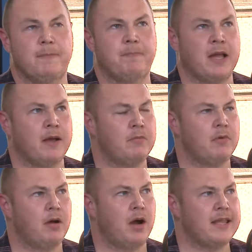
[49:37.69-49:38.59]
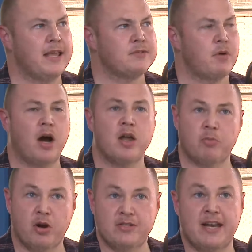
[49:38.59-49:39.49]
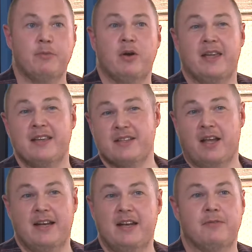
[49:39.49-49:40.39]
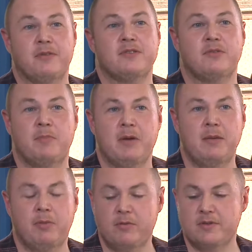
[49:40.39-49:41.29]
Now I guess I approach networking slightly different to other people.